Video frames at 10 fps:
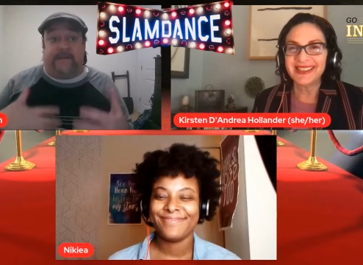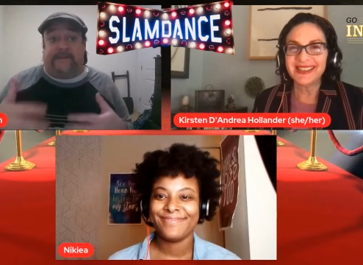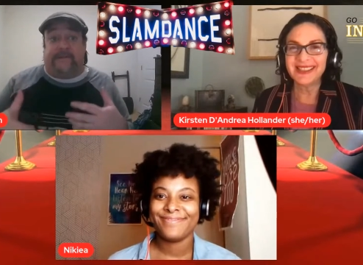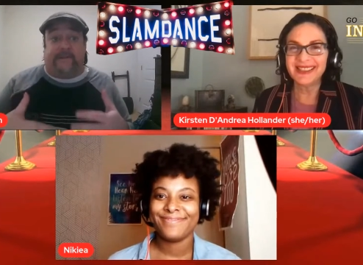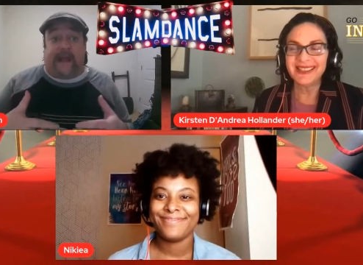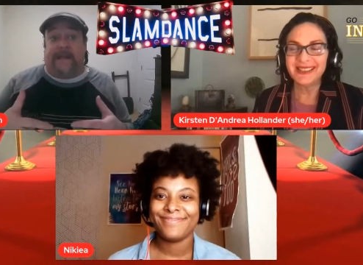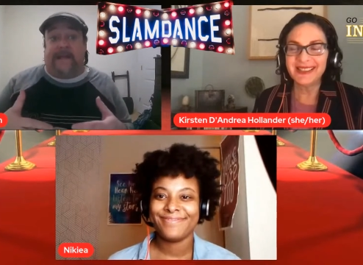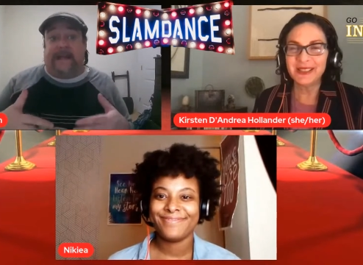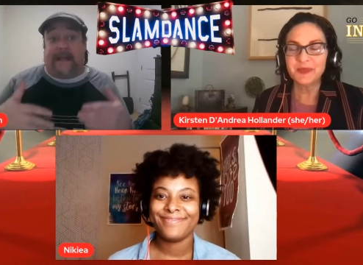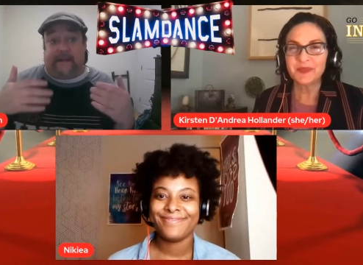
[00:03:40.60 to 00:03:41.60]
Speaker 1: just
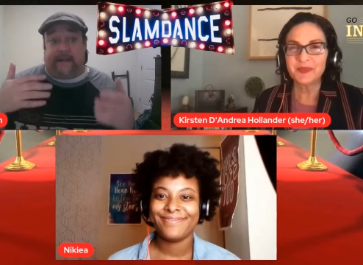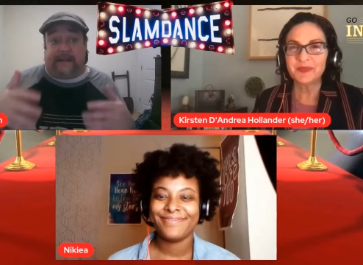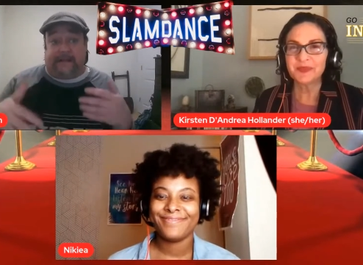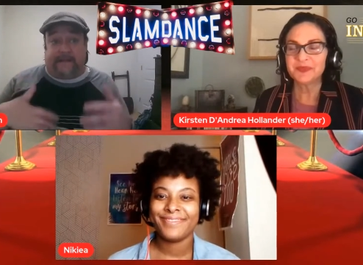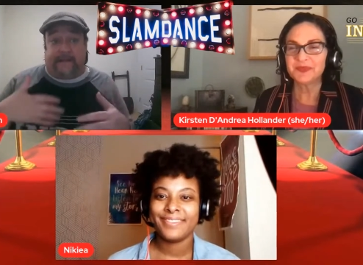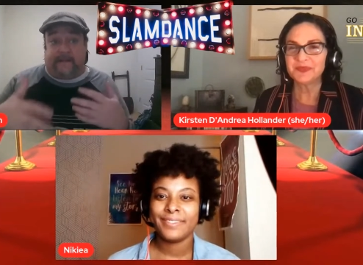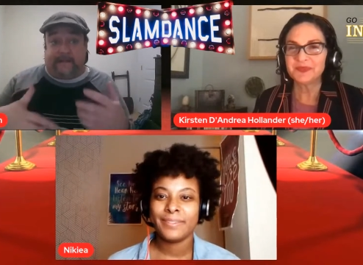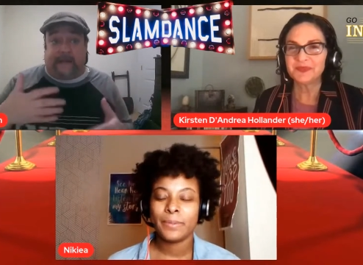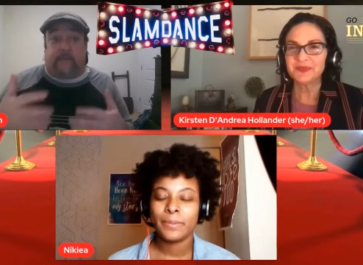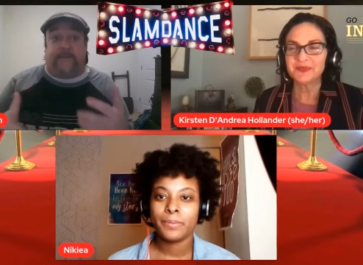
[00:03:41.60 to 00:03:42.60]
decided that, that
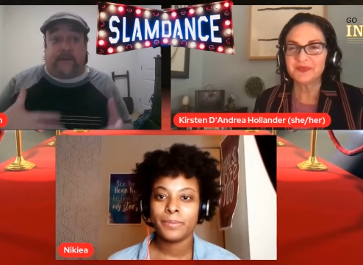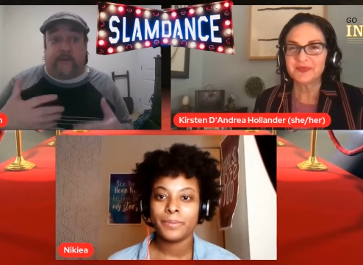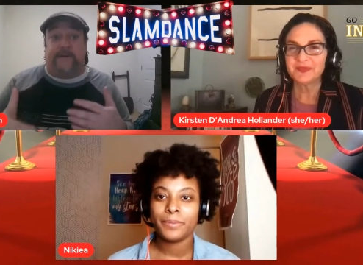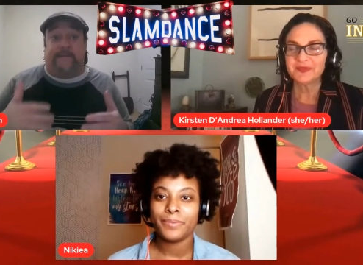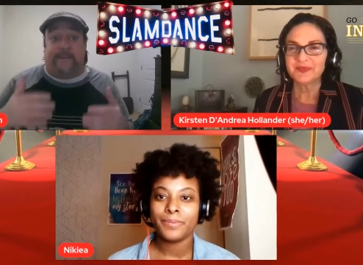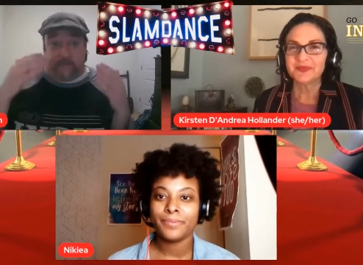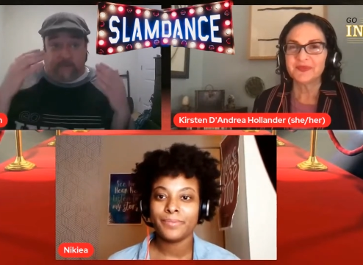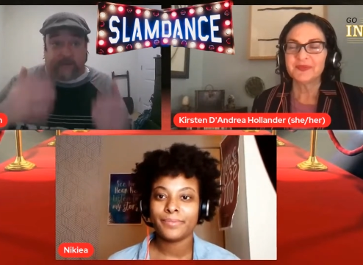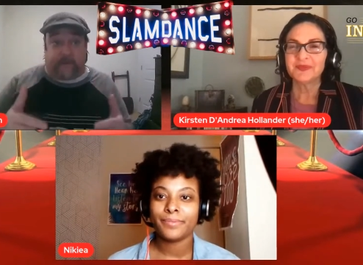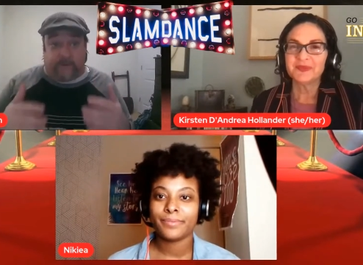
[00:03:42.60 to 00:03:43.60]
that was going to be
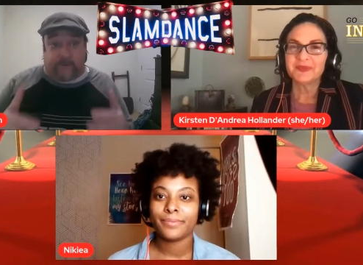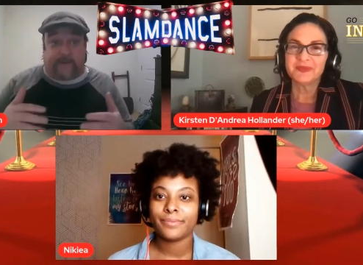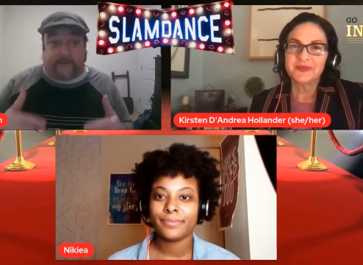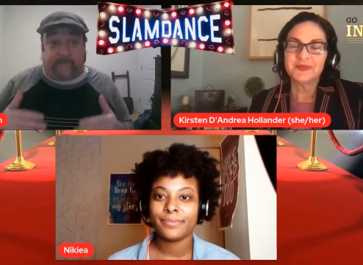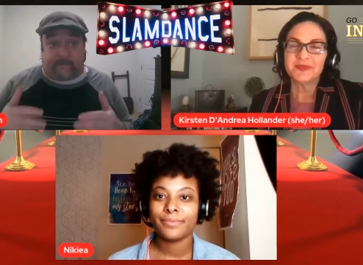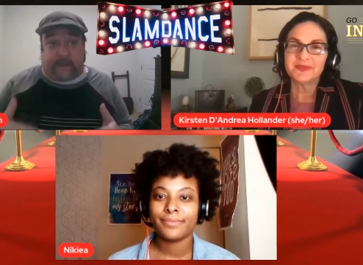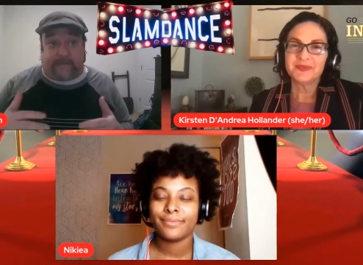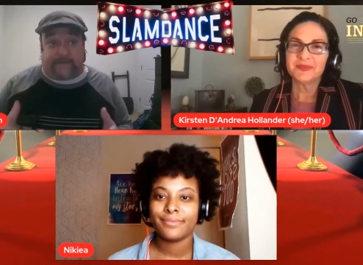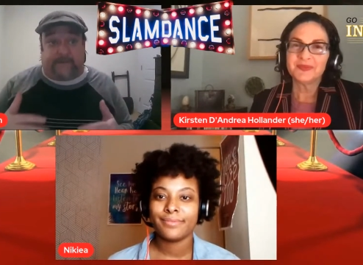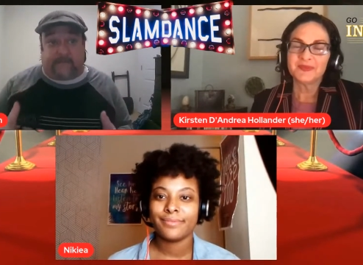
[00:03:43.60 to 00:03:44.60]
where you're going to
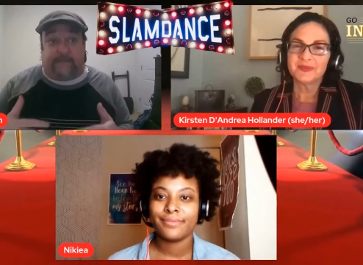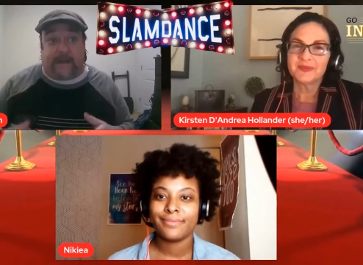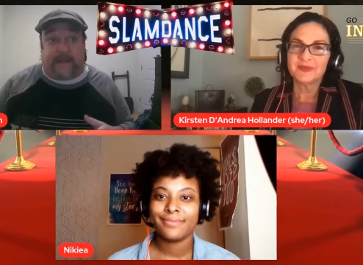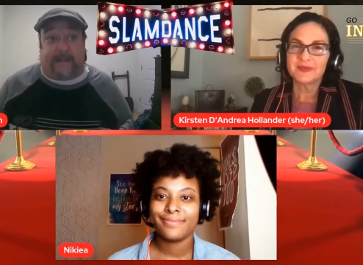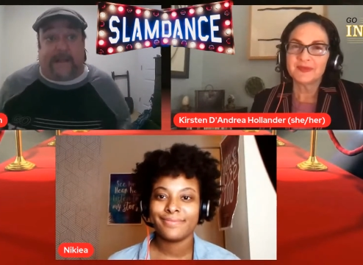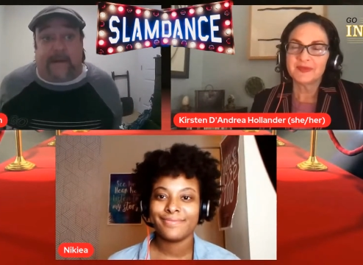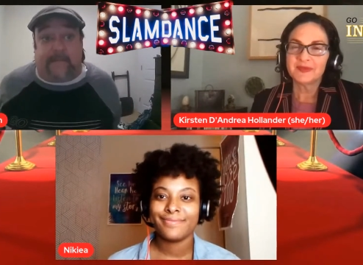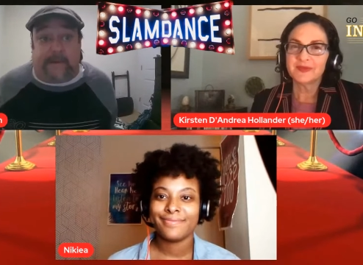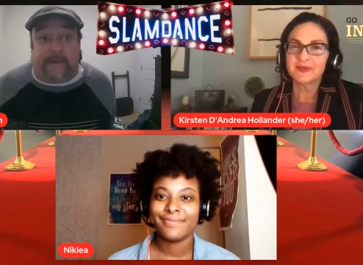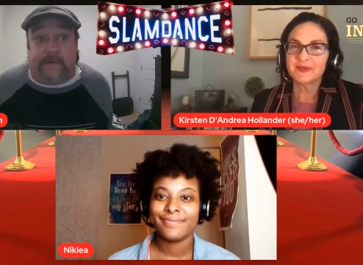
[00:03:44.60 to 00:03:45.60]
cut this off and make it
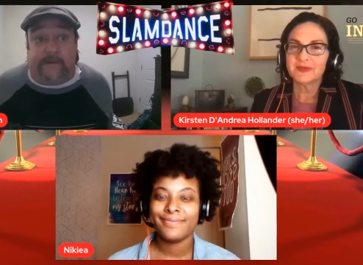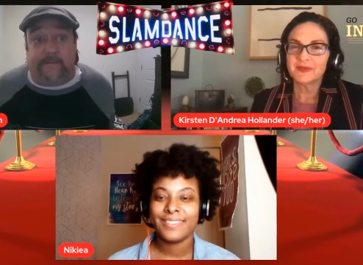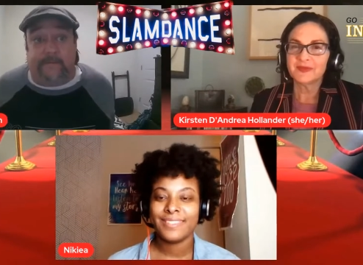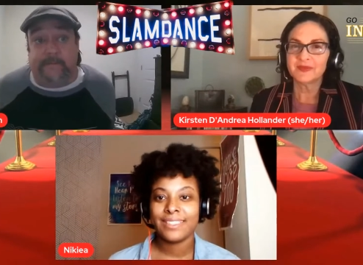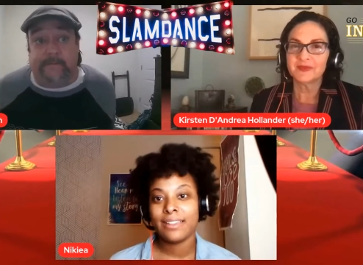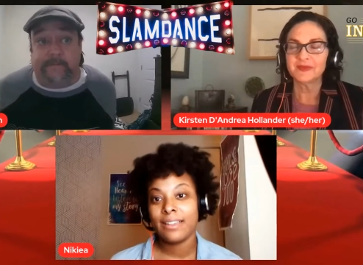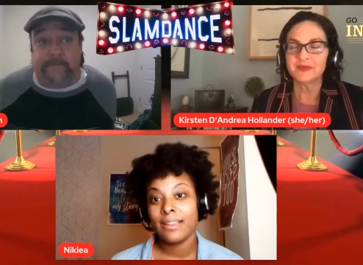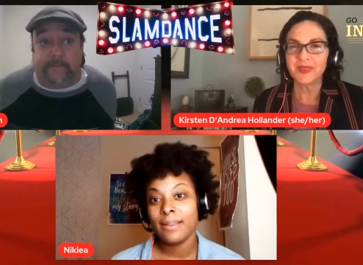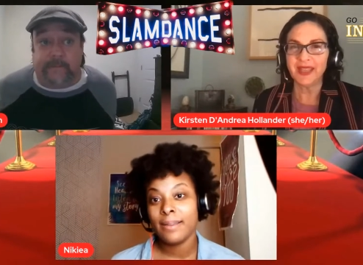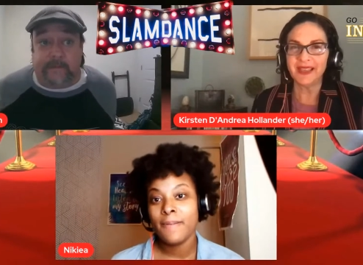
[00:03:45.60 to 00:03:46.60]
happen?
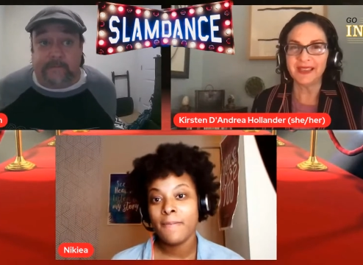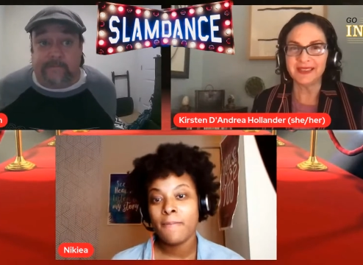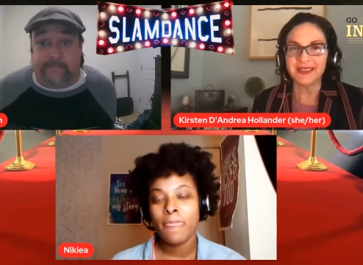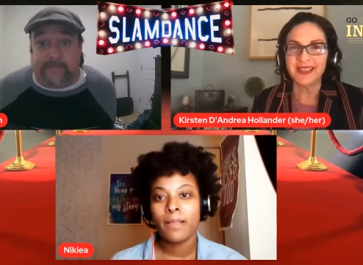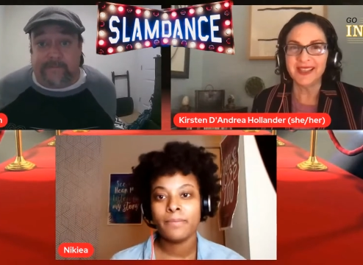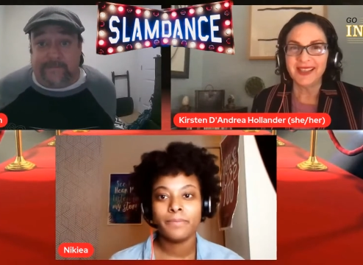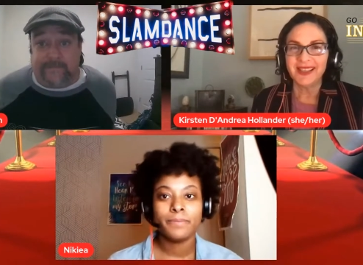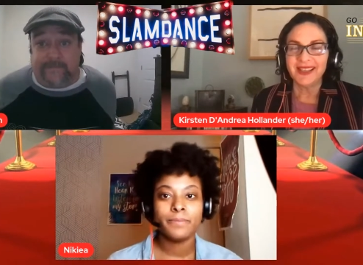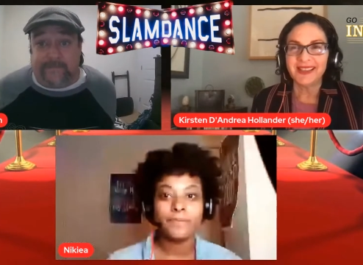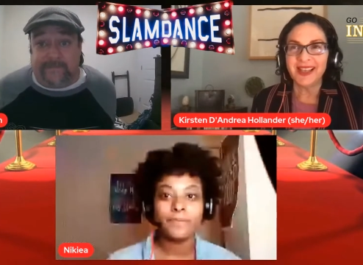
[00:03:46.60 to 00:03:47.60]
Speaker 2: Yeah.
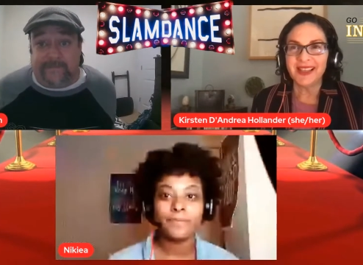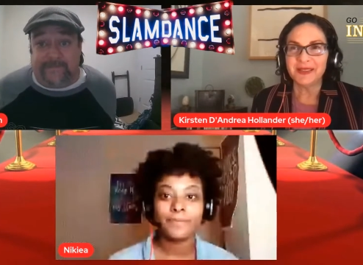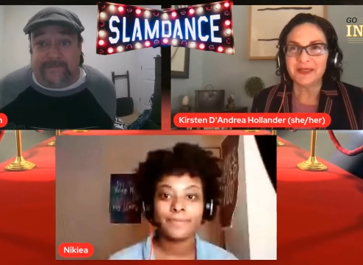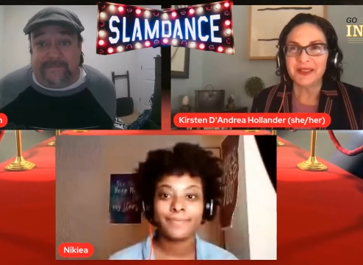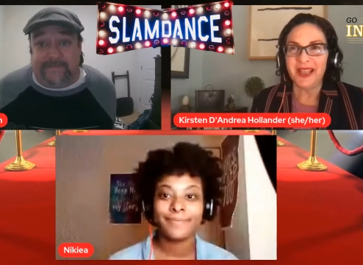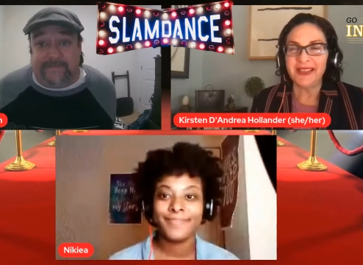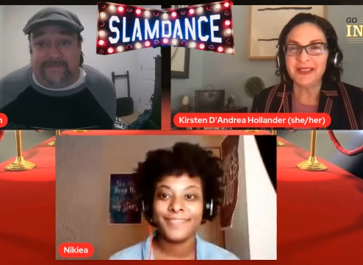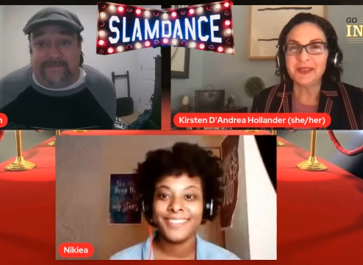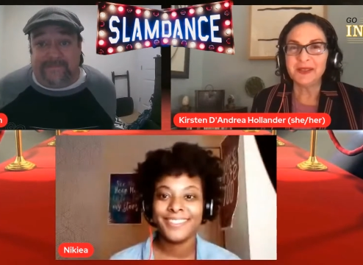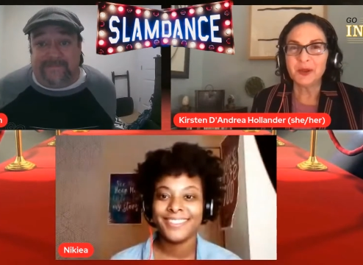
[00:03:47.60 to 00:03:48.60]
That that
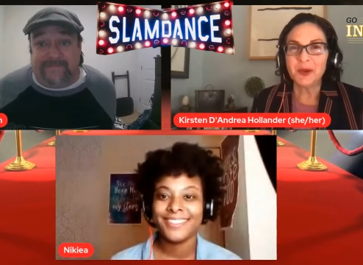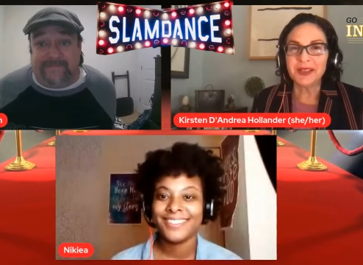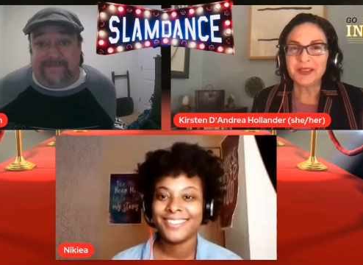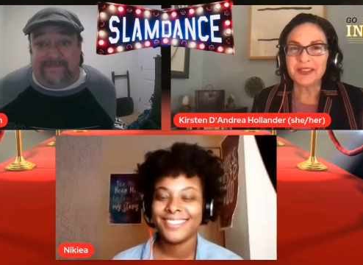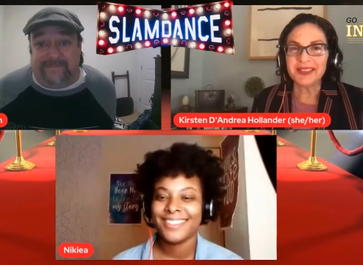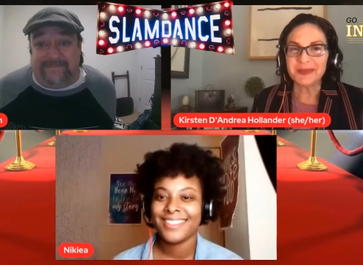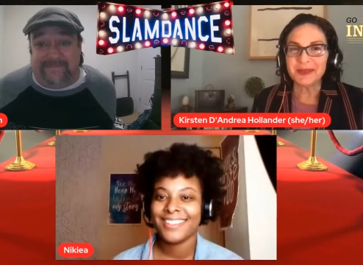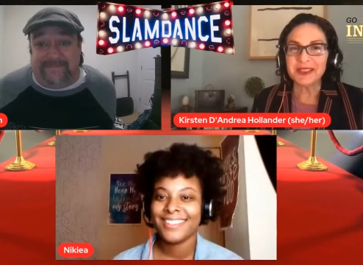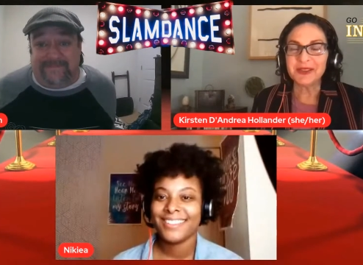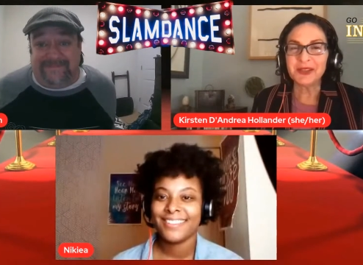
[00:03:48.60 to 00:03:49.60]
is the question
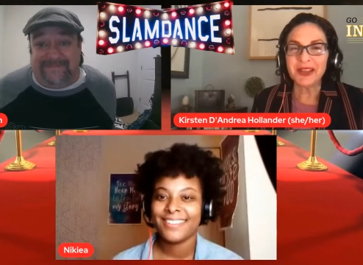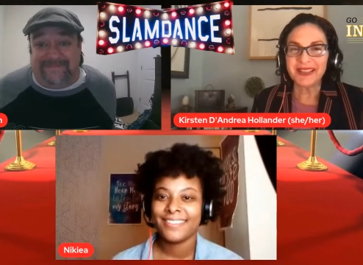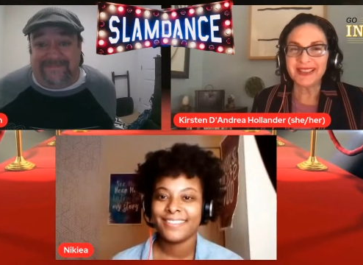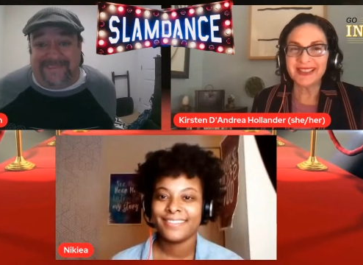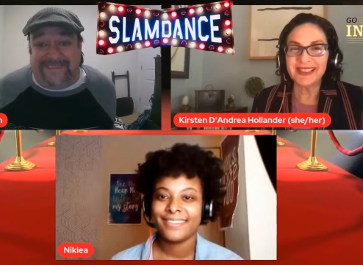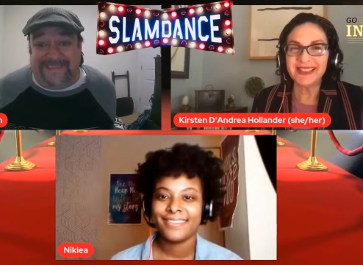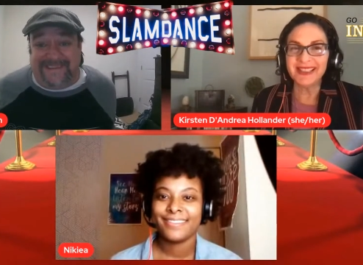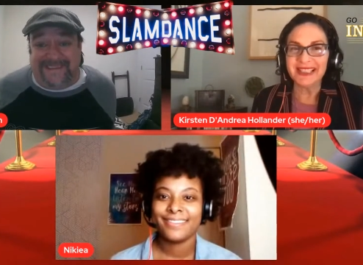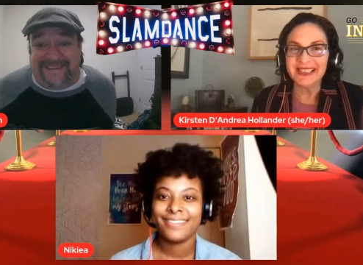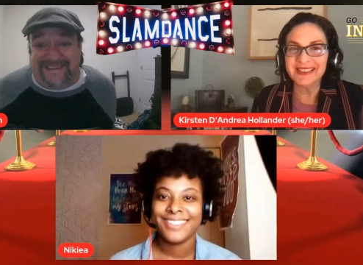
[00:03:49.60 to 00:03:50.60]
when you say
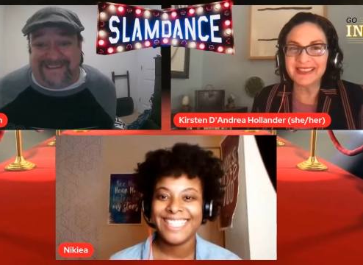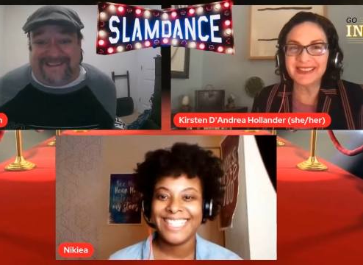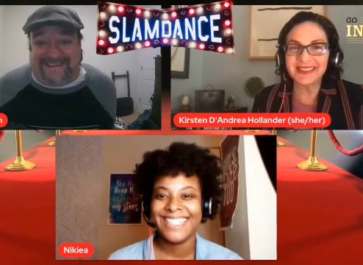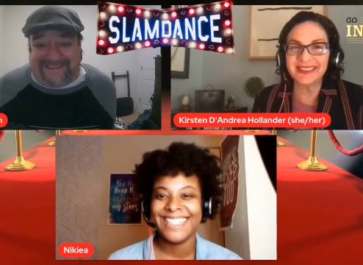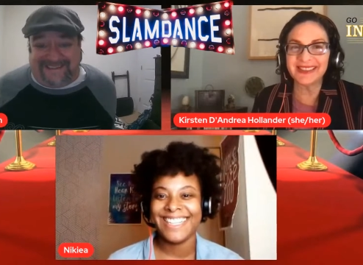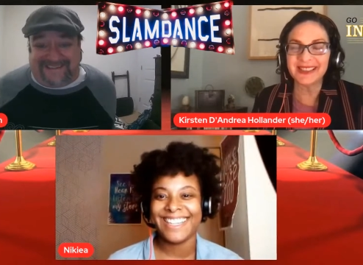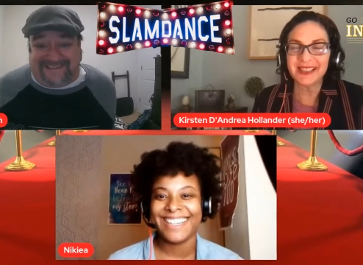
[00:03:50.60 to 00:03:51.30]
Nikiea.